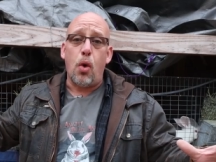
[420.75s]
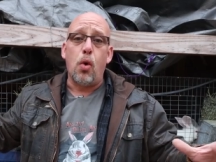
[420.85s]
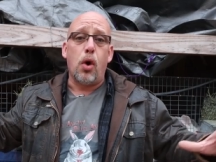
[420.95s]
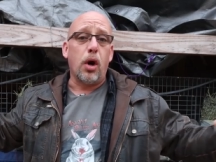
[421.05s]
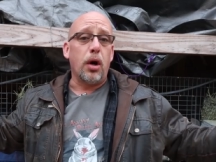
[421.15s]

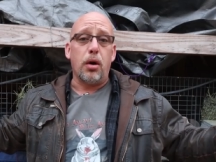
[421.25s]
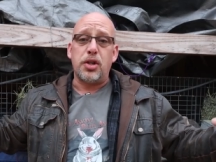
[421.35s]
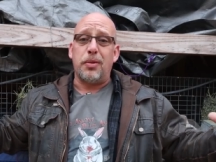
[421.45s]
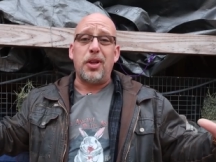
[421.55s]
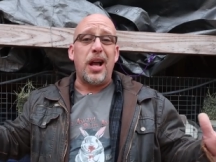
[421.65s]
or, or
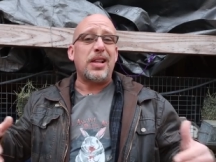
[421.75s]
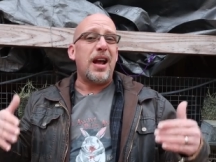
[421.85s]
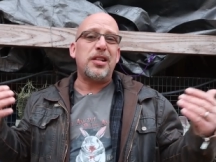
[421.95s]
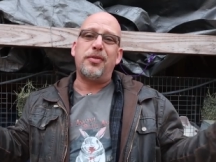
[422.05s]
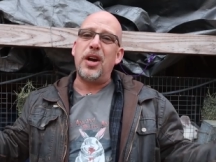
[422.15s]
something like
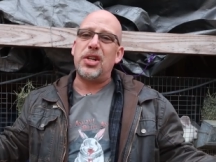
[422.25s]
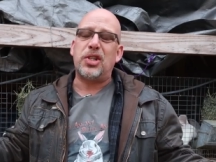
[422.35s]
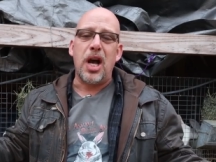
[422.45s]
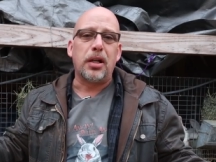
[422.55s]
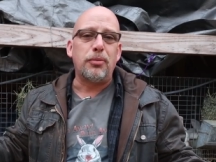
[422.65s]
that, it's very
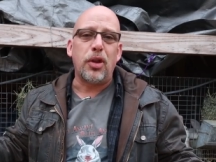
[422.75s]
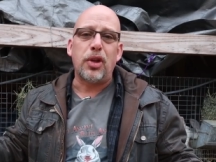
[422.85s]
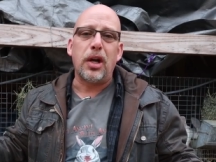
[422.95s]
seldom that